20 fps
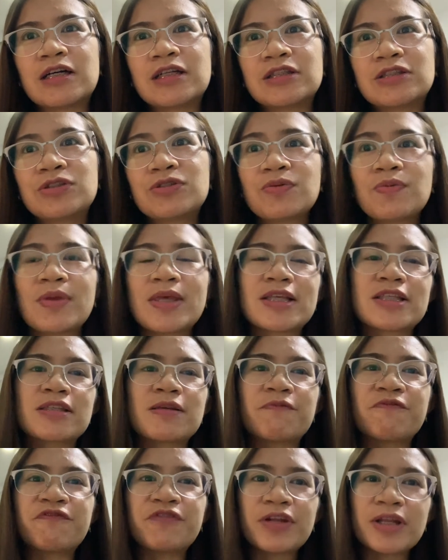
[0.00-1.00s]
doing
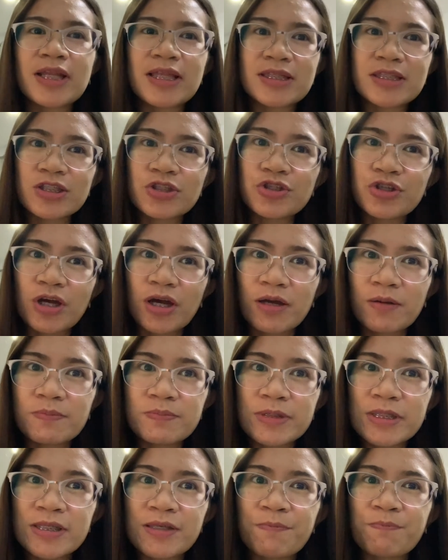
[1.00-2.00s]
some freelance
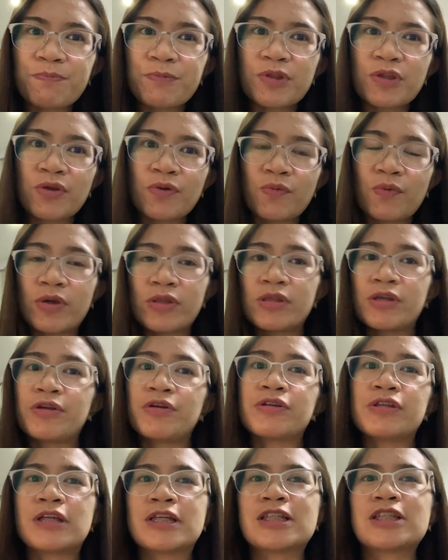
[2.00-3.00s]
jobs, whether
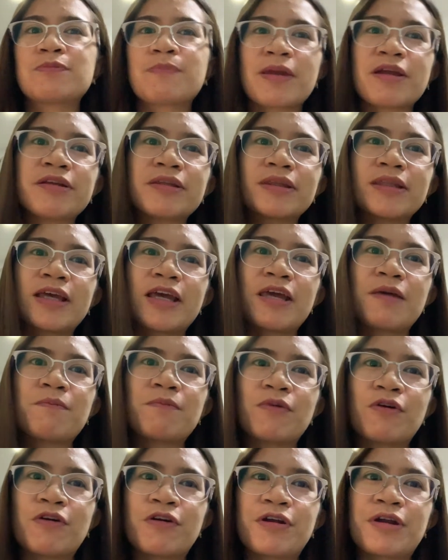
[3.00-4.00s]
on your spare
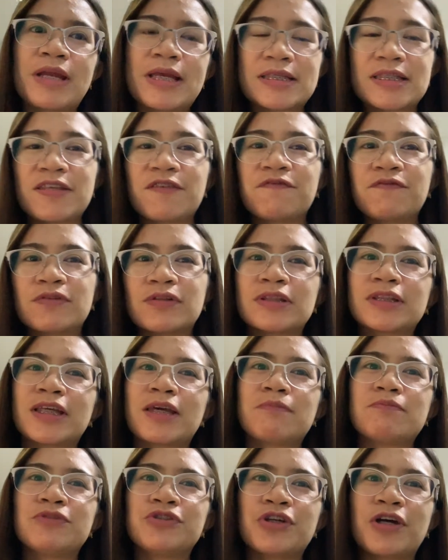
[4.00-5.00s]
time or as a
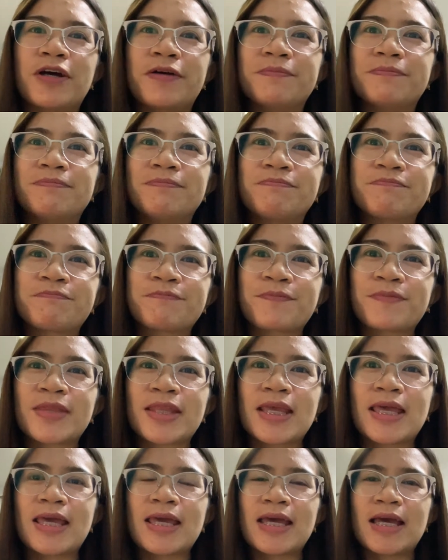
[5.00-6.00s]
full-time job.
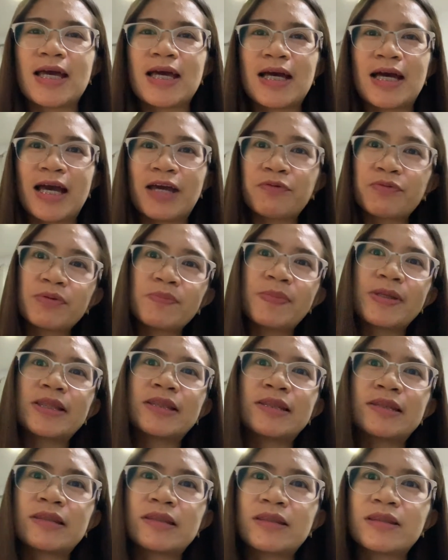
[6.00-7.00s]
I will be
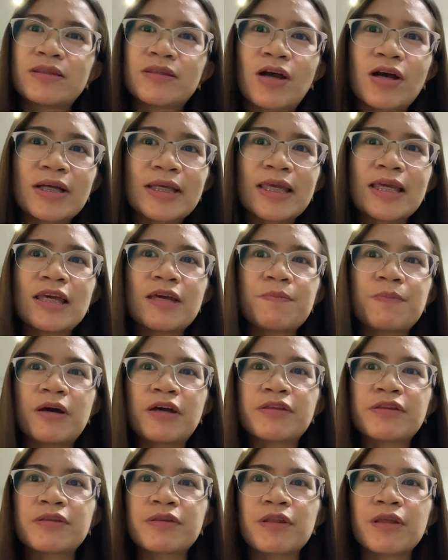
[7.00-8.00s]
talking
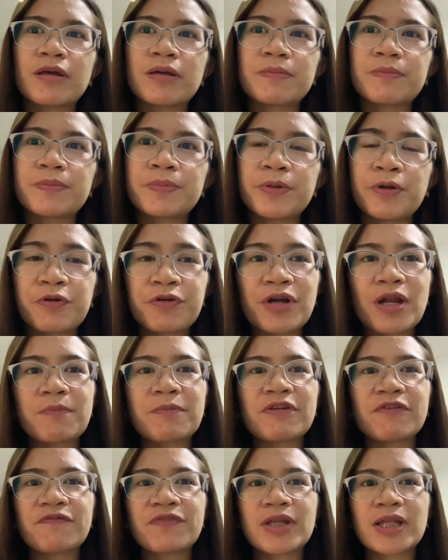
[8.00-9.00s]
about
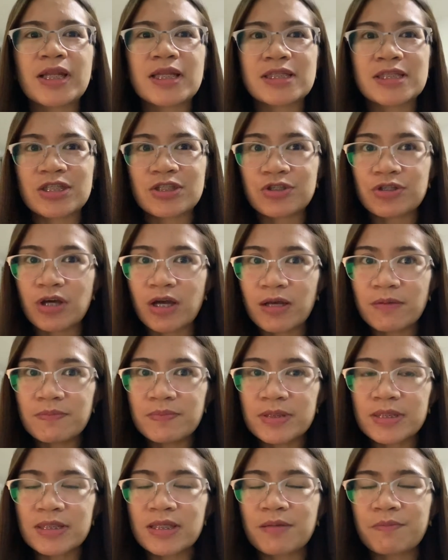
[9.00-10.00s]
programming freelance
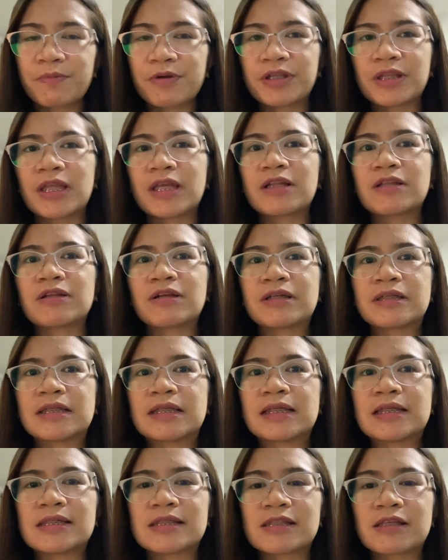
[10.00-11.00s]
jobs,
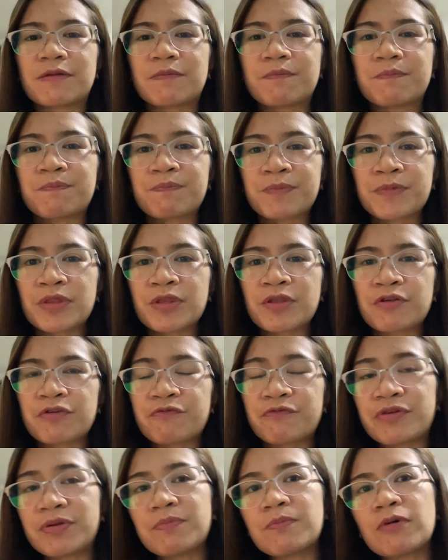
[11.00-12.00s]
particularly some
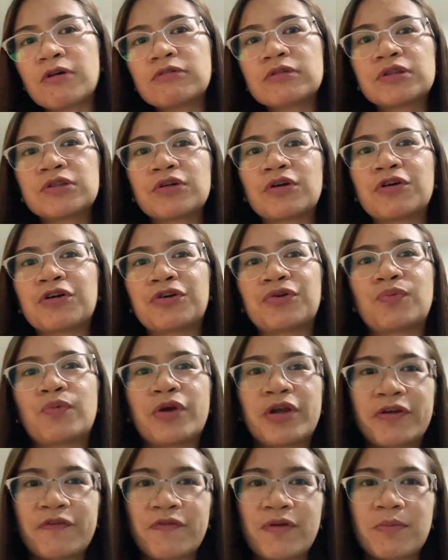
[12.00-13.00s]
remote or
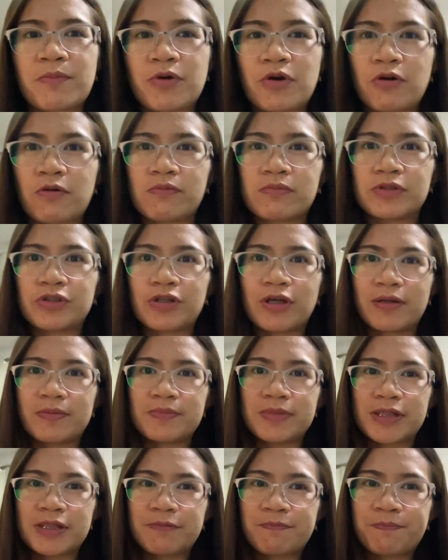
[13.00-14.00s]
work from home jobs.